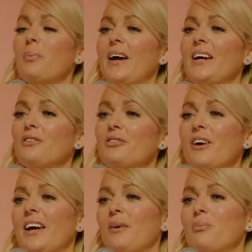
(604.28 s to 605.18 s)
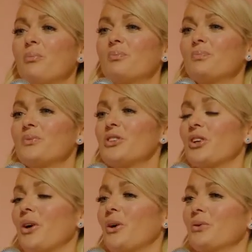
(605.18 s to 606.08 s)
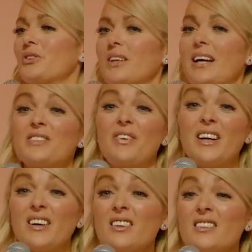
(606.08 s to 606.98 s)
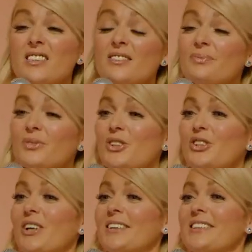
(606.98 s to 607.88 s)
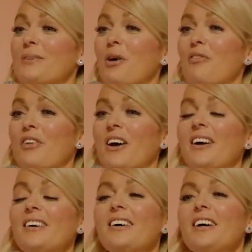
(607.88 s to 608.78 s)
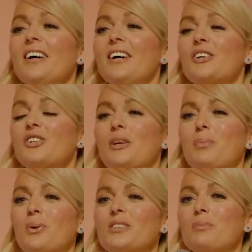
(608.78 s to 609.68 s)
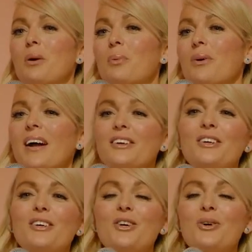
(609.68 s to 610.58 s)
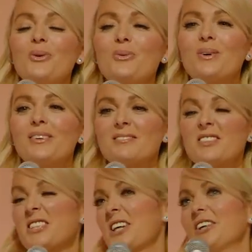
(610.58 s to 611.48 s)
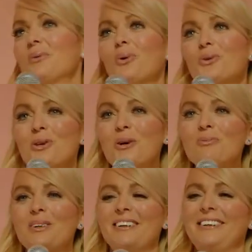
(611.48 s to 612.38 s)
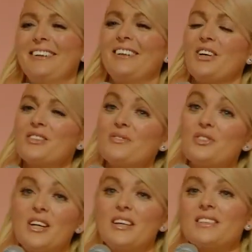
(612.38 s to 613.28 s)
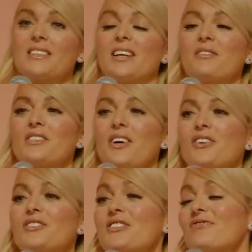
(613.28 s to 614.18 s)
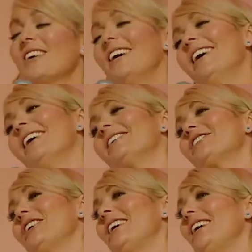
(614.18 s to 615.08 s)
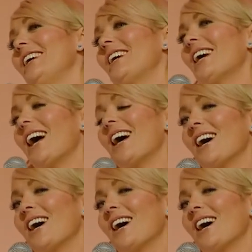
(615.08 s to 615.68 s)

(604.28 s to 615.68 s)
paid for him to go to Las Vegas. She jetted him off there. She bought him a brand new designer wardrobe. Lots of trainers, he loves those. She